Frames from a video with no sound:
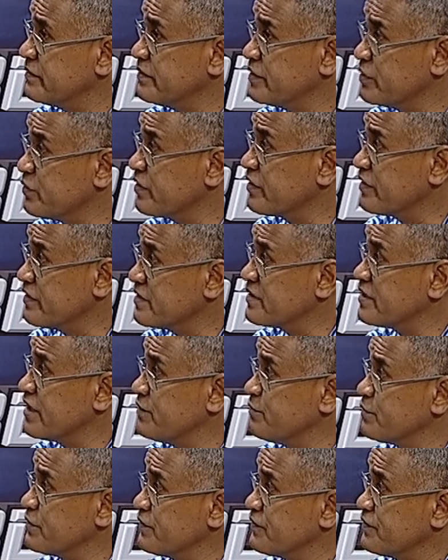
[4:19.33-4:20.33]
during these
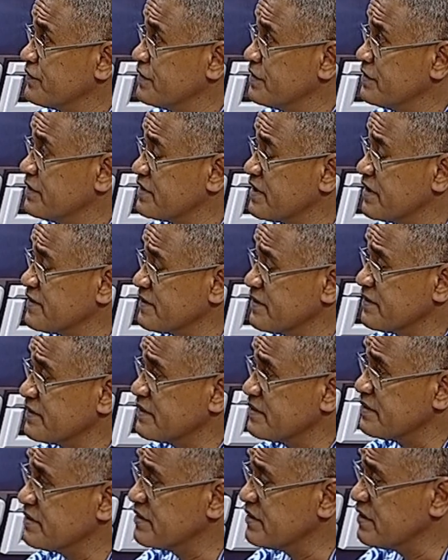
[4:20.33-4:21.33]
times of disasters.
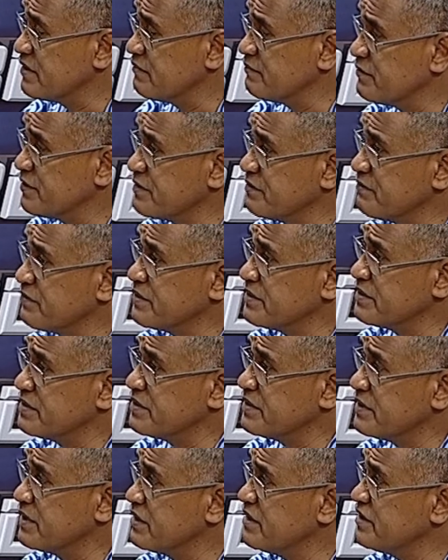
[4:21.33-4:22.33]
It's still very,
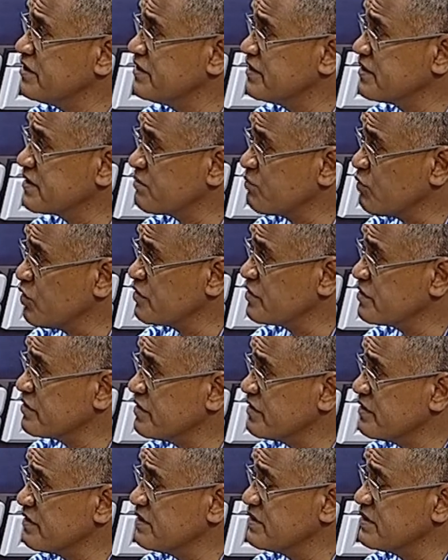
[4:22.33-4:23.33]
very early and
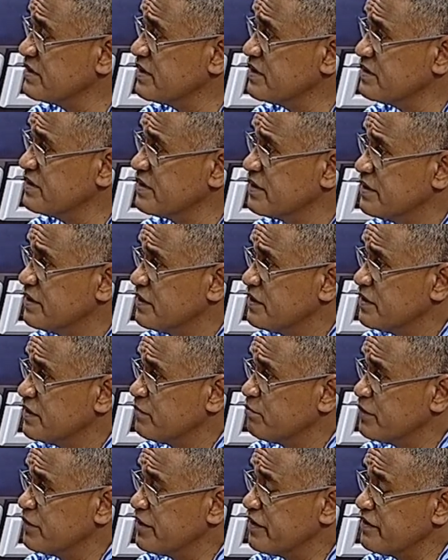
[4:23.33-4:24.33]
exploratory at this stage,
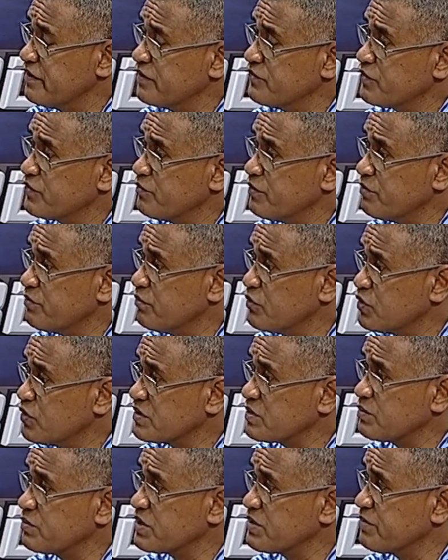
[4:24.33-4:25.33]
but I think from the
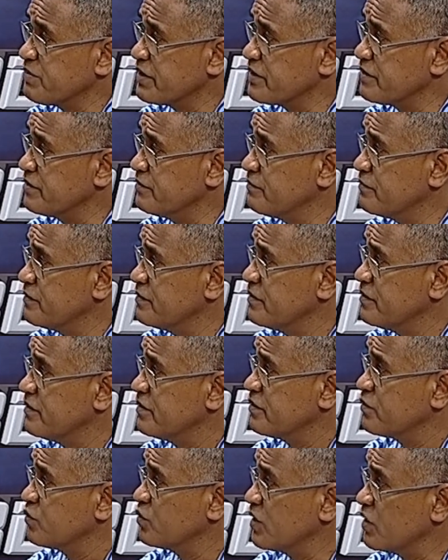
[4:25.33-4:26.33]
board's perspective,
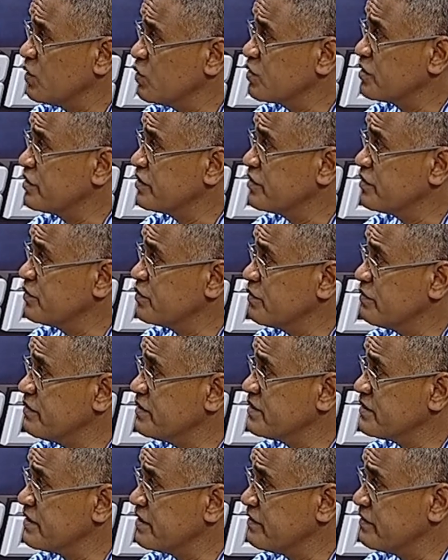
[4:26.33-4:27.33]
we are looking into
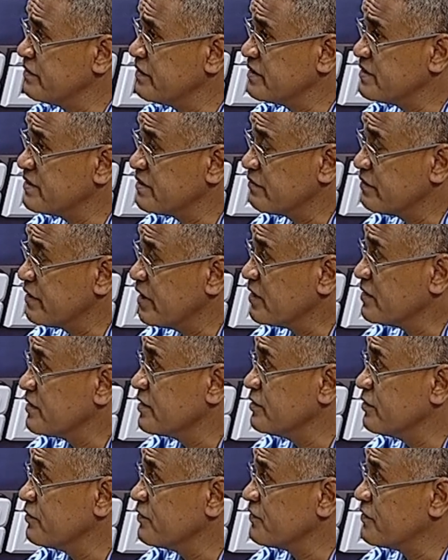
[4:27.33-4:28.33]
this, and this is the
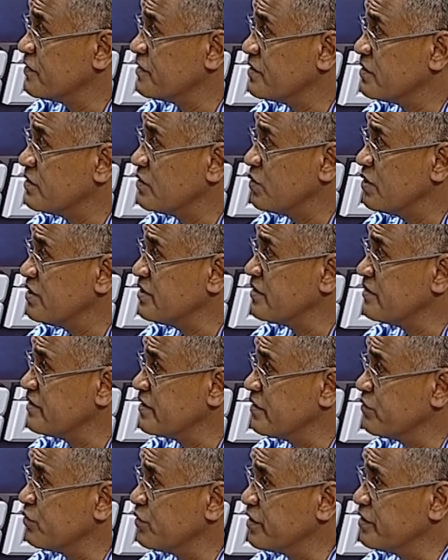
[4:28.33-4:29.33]
reality of the situations
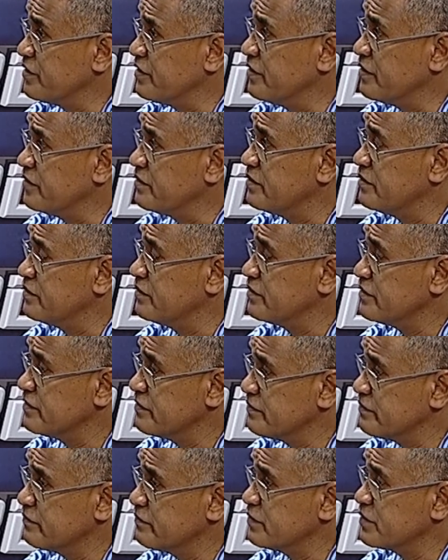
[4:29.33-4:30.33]
that we are
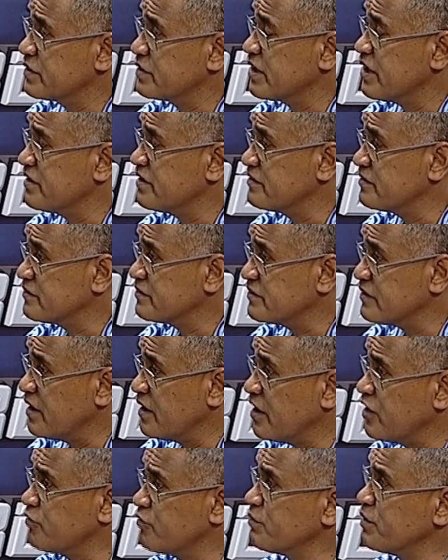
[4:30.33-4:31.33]
in. We can't
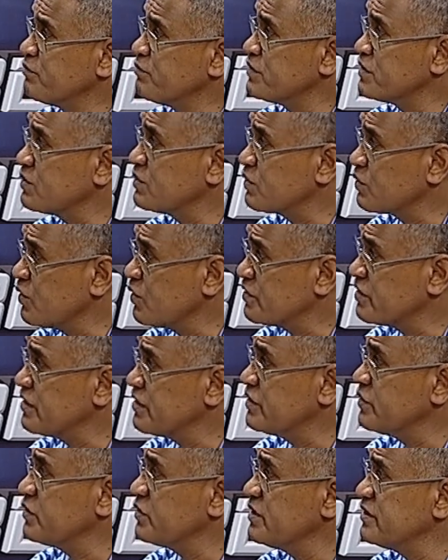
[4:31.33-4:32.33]
allow members to
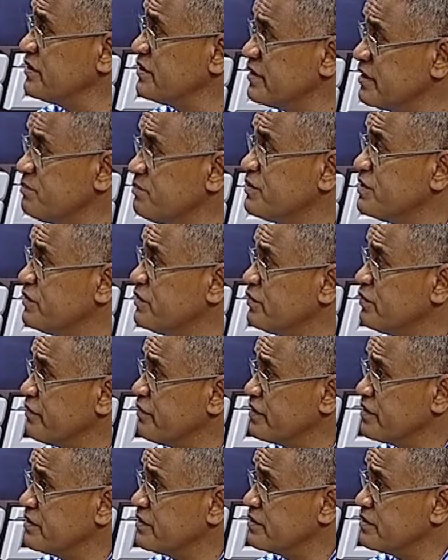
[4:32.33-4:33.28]
continually dip into